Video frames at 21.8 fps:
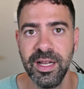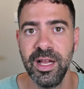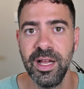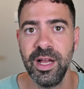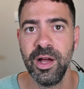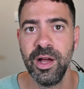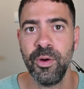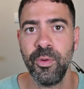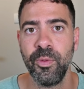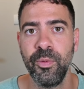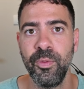
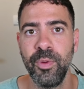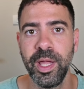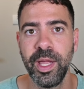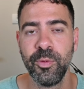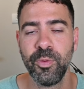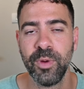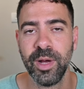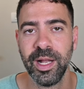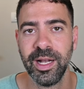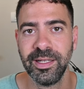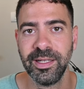we
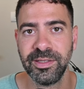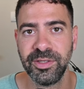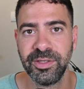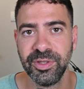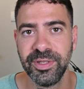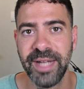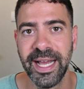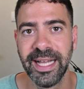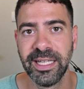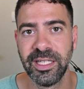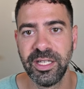will do
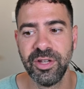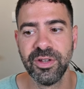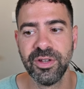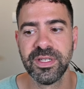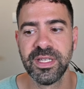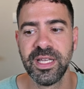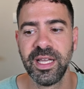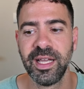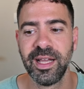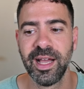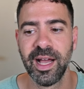that
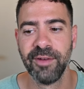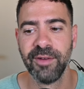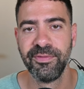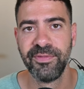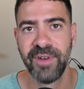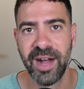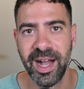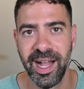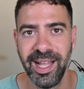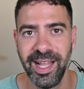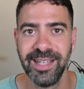using a
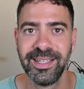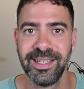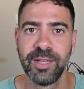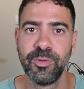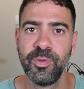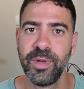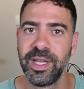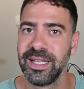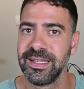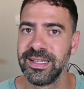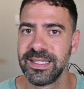file that we
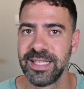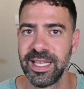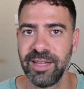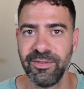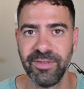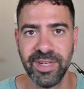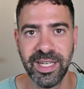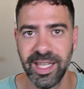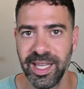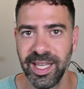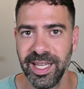can save
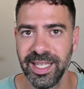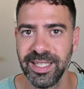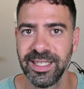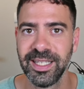in Git,